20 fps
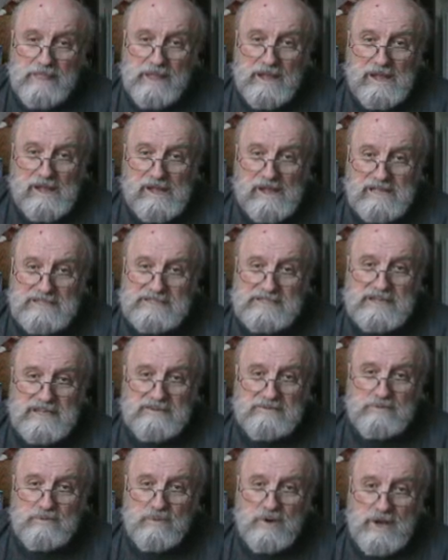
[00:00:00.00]
Let's
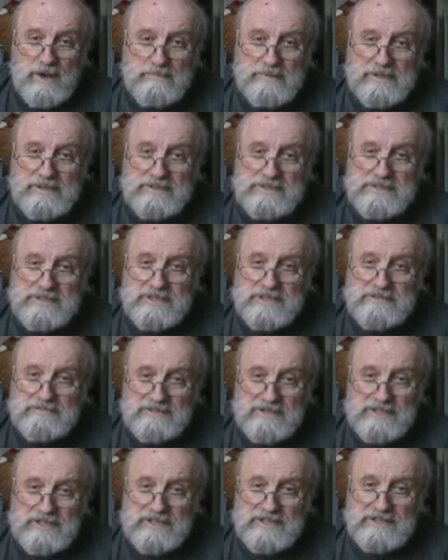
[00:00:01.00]
give weapons to the
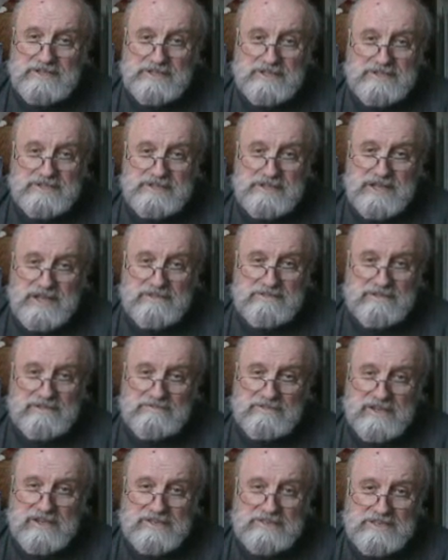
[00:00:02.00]
villagers that have to
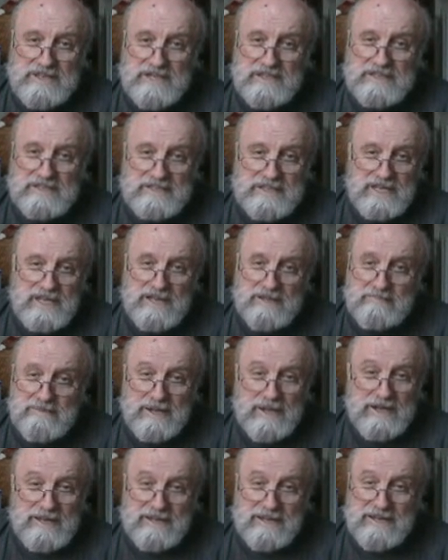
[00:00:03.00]
face down the
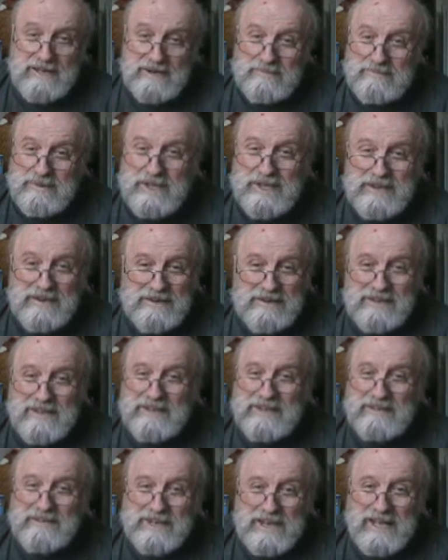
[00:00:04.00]
Taliban that are better than
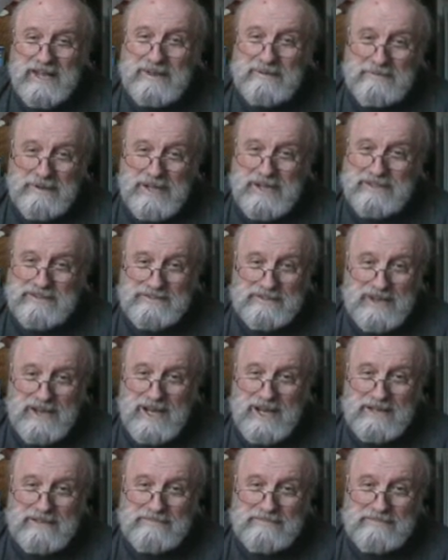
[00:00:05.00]
the Taliban's got.